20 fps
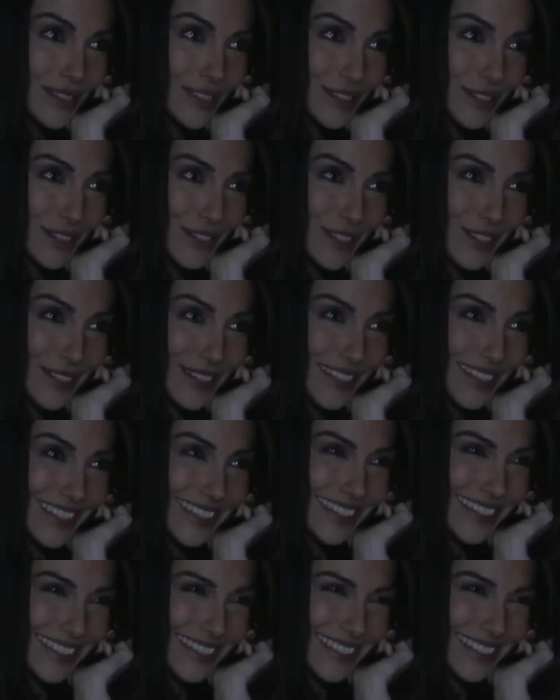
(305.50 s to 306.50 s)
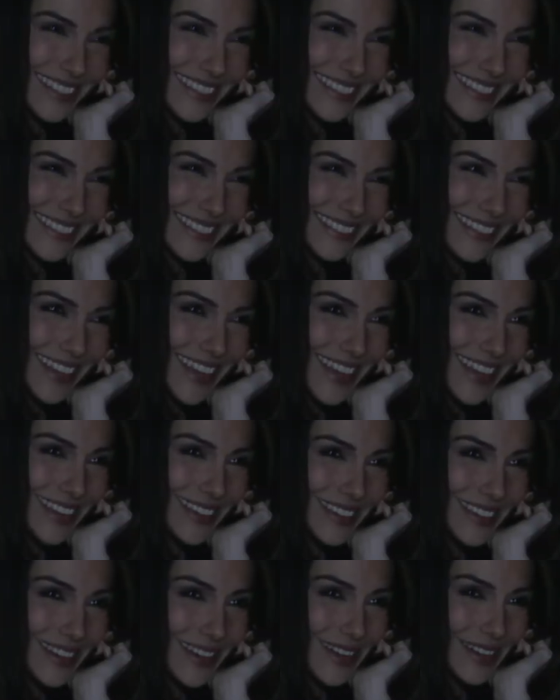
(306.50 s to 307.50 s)
Molly's good.
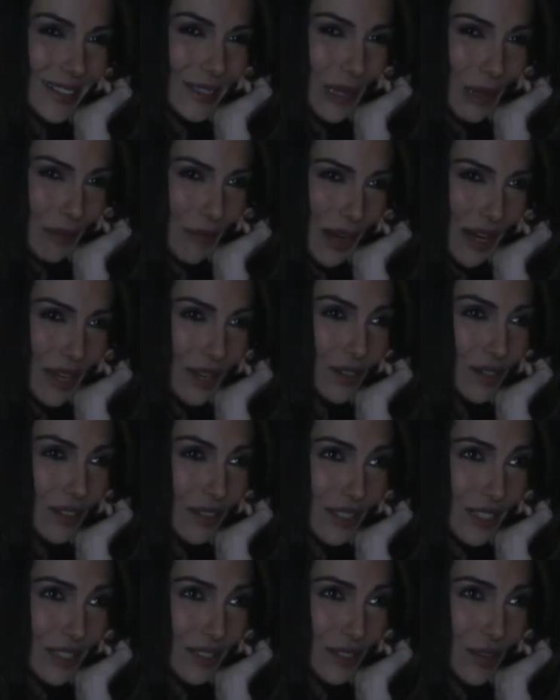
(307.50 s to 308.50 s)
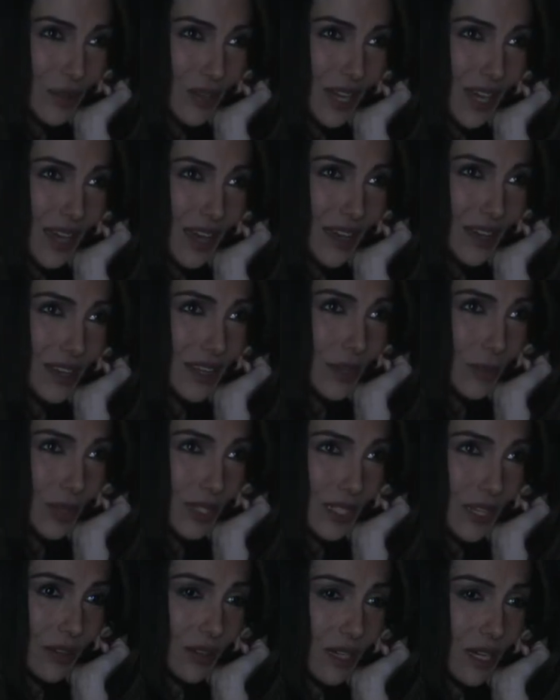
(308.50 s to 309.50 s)
And uh, I saw Michael. He's okay.
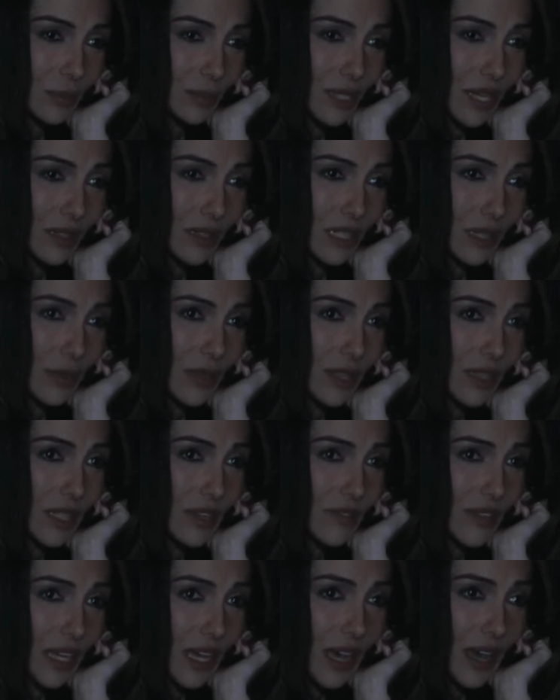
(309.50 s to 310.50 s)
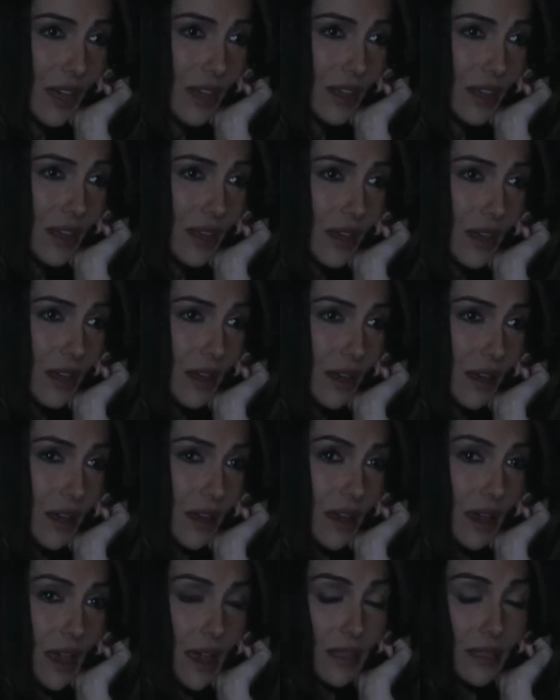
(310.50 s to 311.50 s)
He went down to help Dante with Olivia.
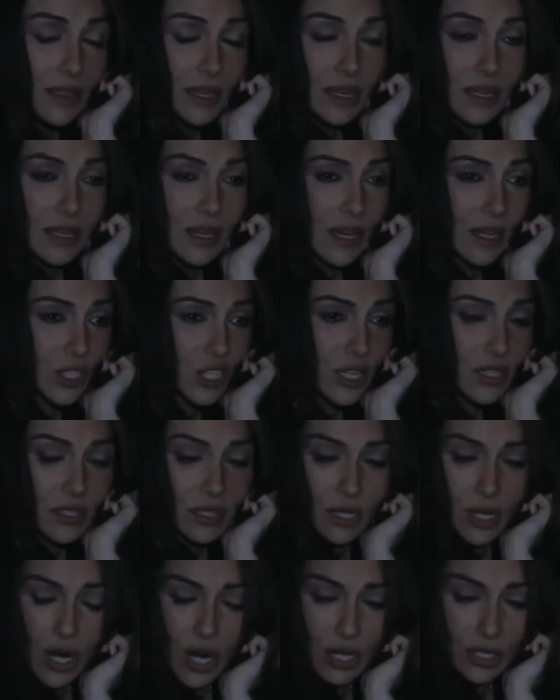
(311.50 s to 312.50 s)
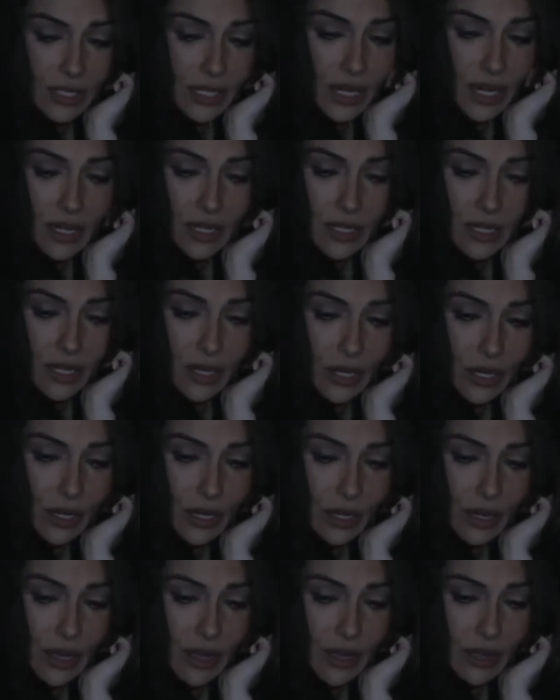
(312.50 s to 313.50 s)
And then uh, Jason and Carly got
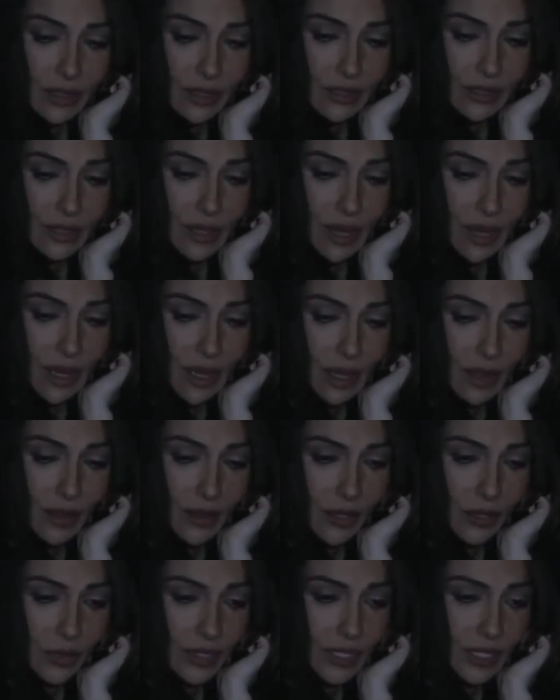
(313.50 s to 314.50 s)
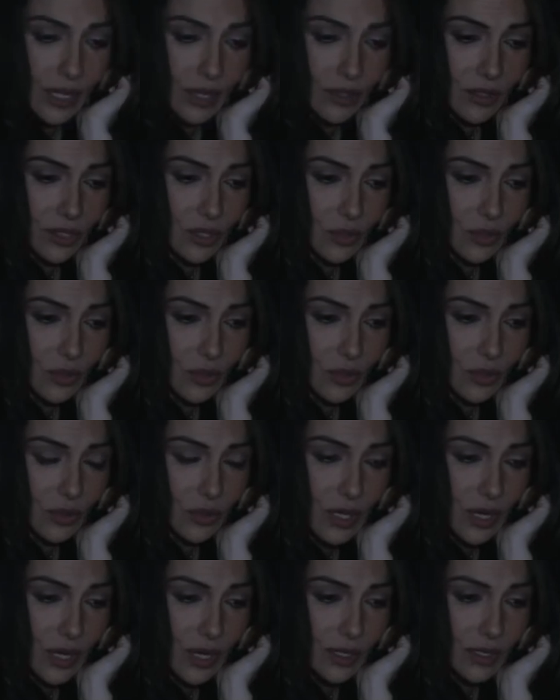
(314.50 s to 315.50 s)
here, and uh, they're going down
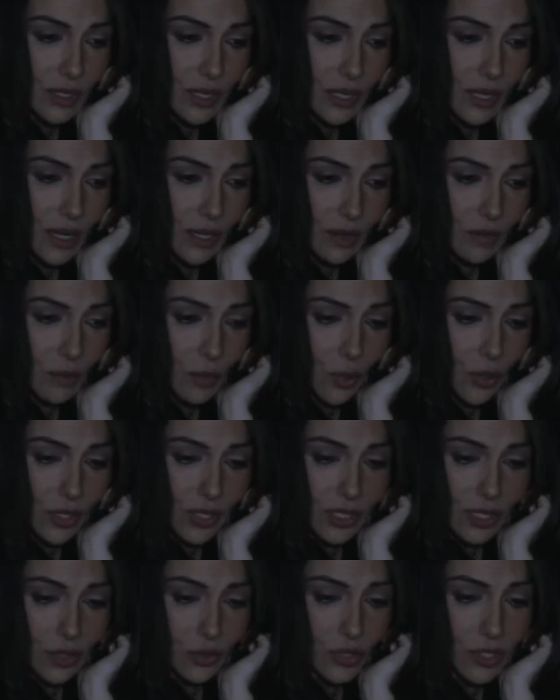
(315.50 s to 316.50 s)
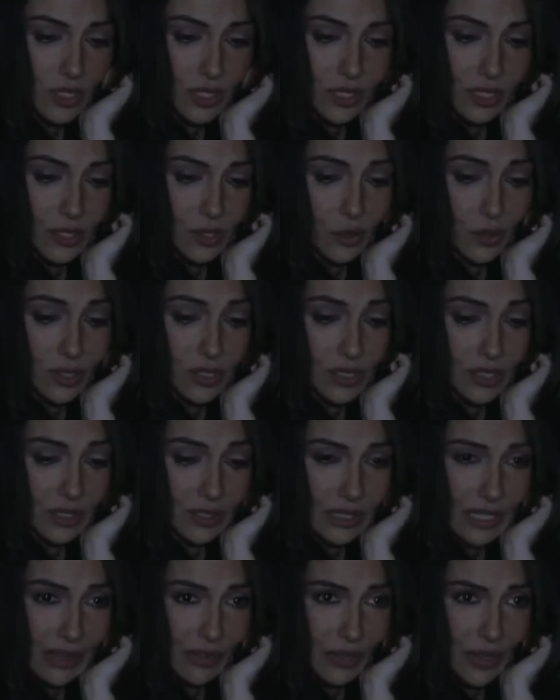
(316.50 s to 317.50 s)
to uh, take care of Morgan and Kristina, who are
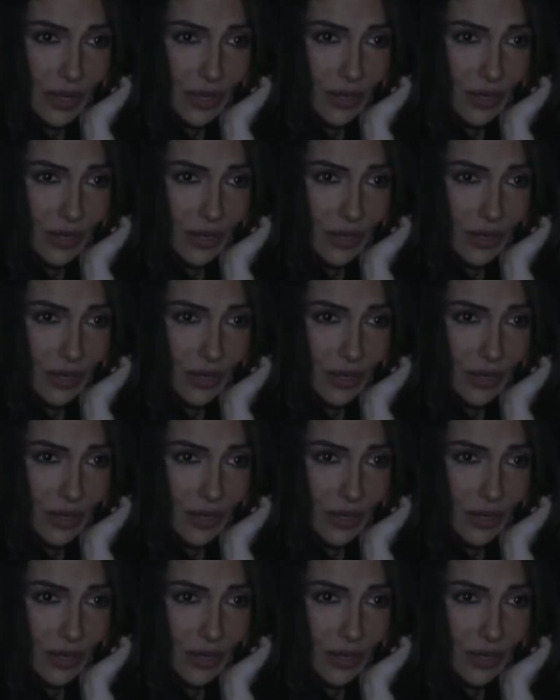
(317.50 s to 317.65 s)
still